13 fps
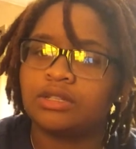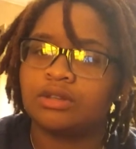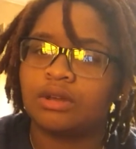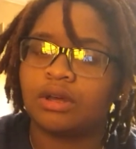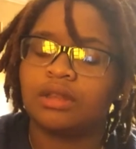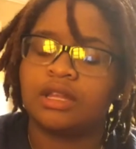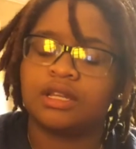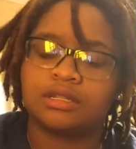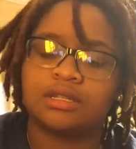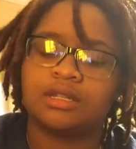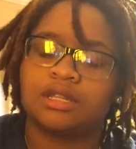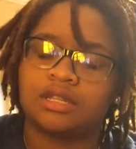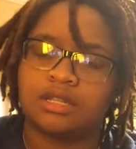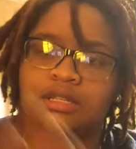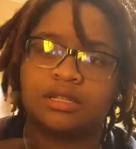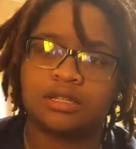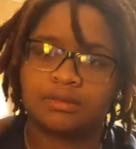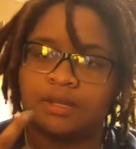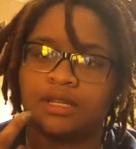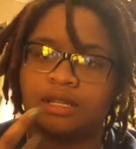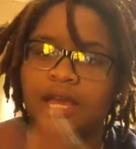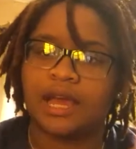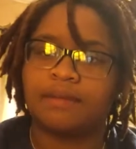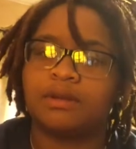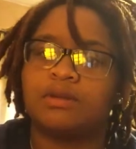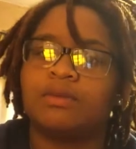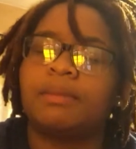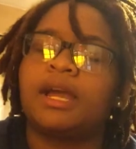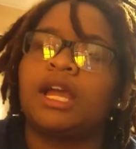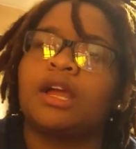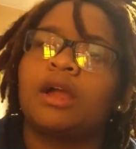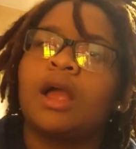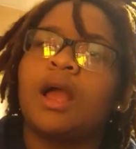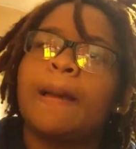You know, this has been happening with my hair.